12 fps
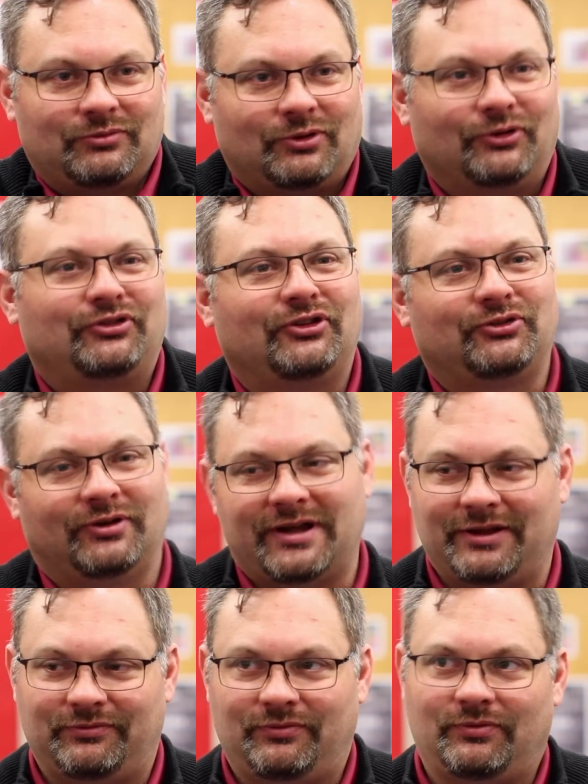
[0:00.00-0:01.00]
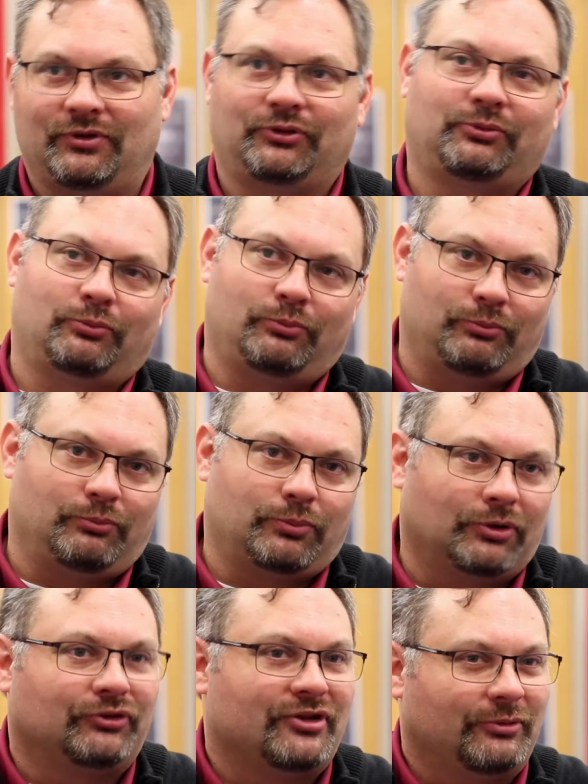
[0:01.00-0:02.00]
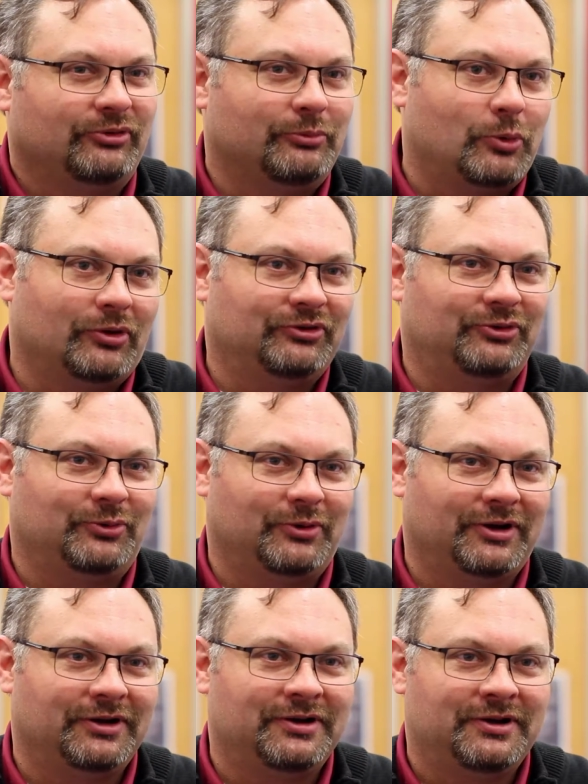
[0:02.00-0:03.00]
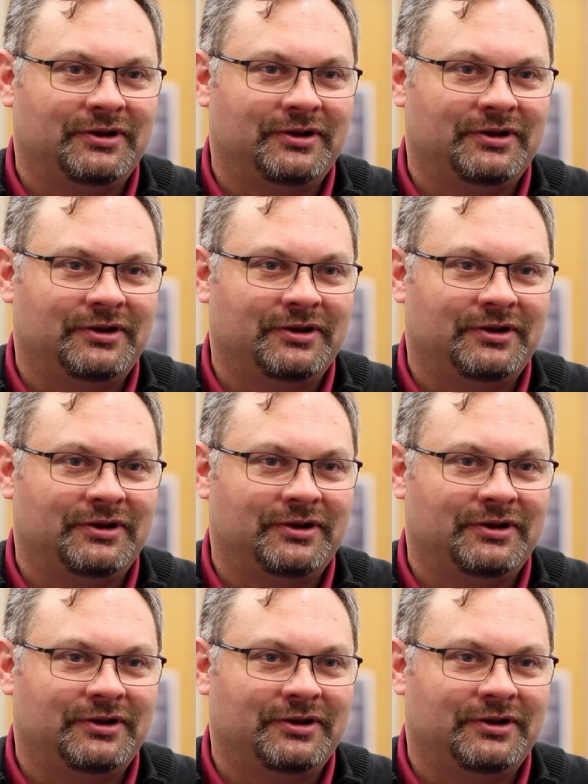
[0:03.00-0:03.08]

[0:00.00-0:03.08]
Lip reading: Her sister had this person that was important to her